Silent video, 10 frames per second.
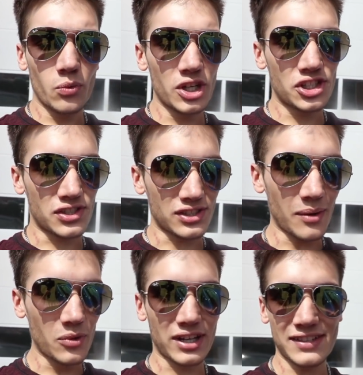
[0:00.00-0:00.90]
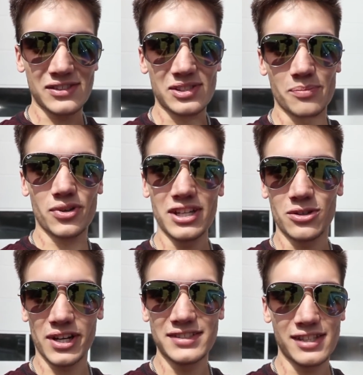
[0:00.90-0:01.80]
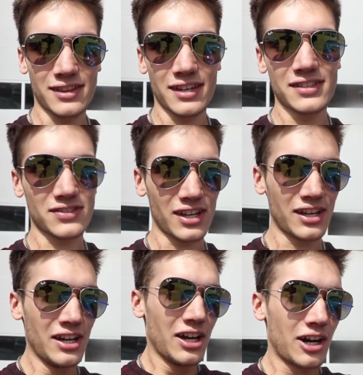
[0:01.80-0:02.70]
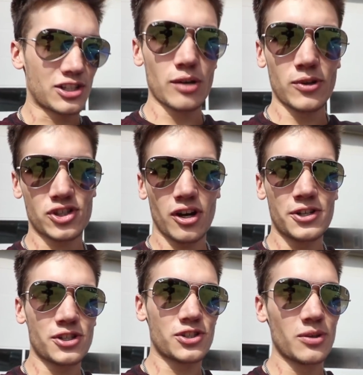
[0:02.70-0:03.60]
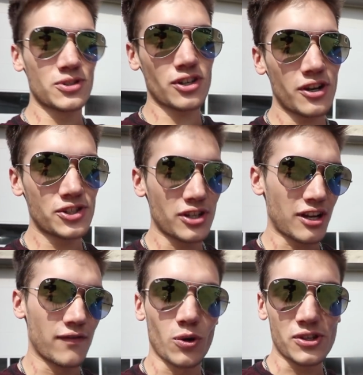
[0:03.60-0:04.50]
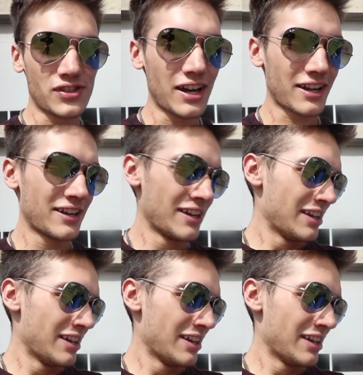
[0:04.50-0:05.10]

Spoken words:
which some were guessing some pretty crazy things like a turbocharger, a supercharger, like a Vortec